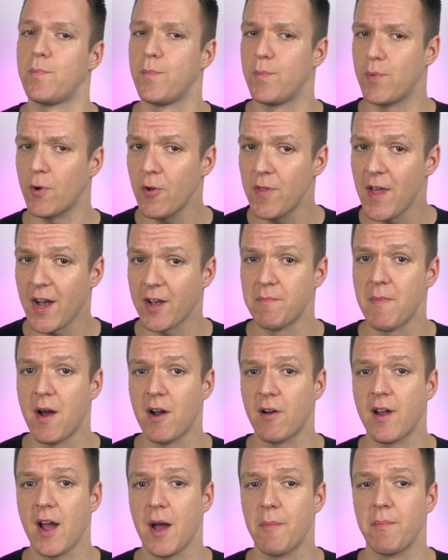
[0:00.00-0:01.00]
Product
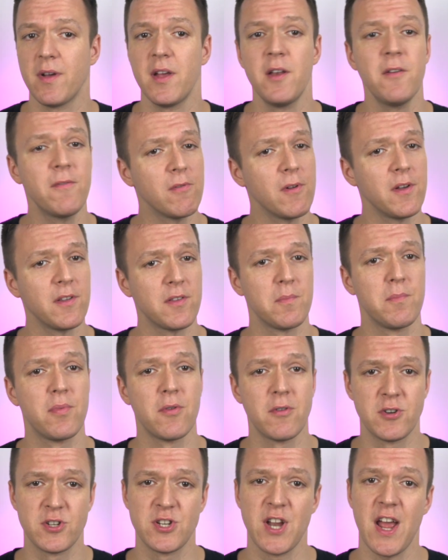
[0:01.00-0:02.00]
markup influences
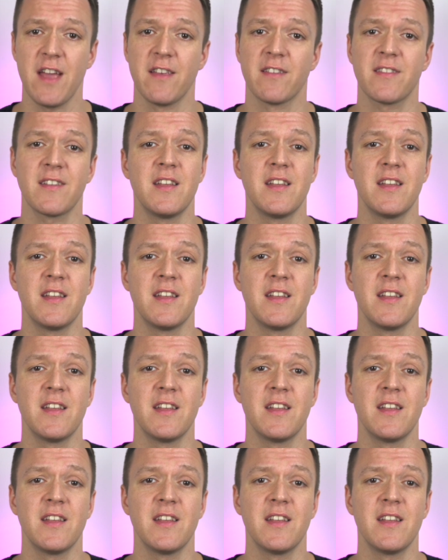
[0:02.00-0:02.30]
purchase